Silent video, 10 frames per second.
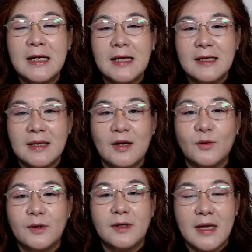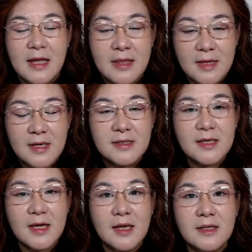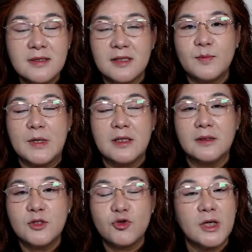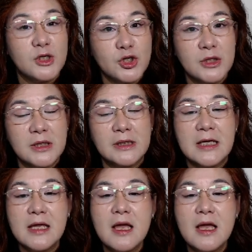Now, in these cases, because traditionally